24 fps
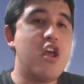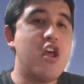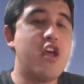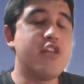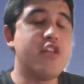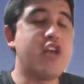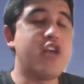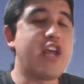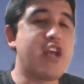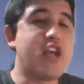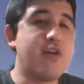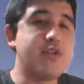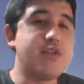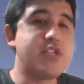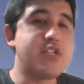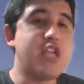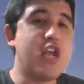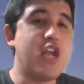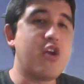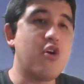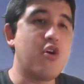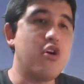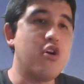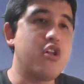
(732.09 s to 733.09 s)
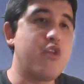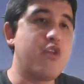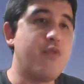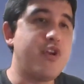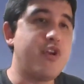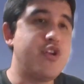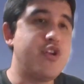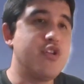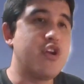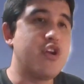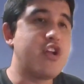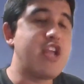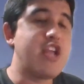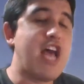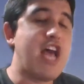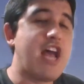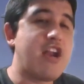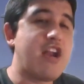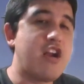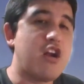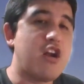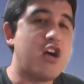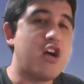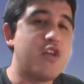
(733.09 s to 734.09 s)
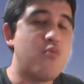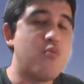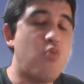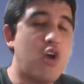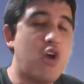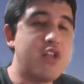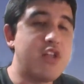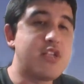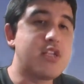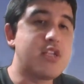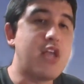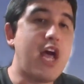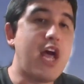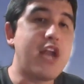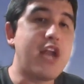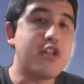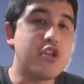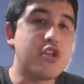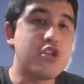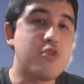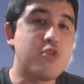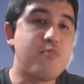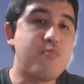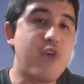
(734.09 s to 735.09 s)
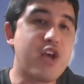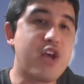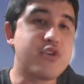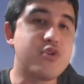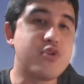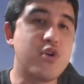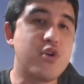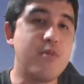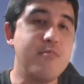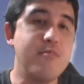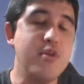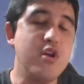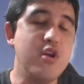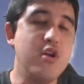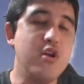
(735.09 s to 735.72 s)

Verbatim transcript: And like I was saying earlier, when you look at it on one side of the spectrum,